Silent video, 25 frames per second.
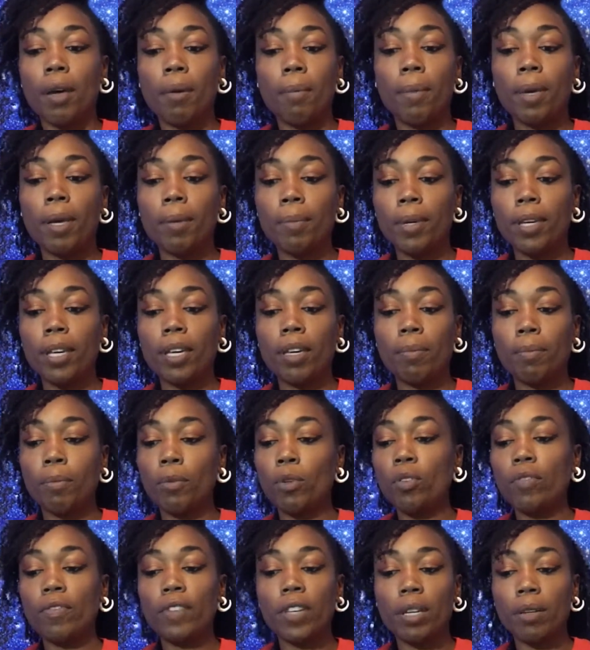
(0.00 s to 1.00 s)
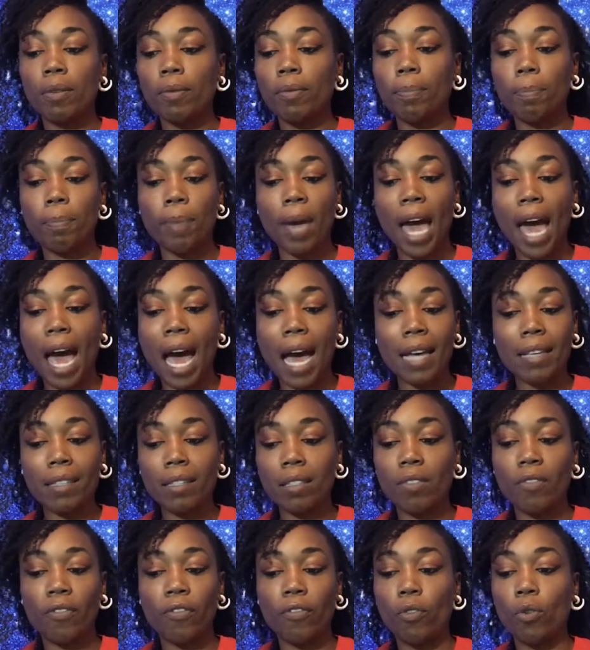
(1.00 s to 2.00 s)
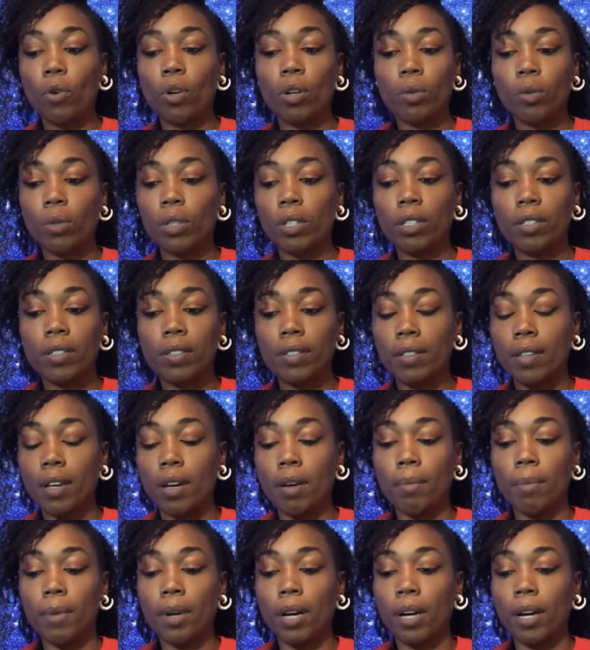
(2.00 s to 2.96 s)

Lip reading: maybe moving past forward some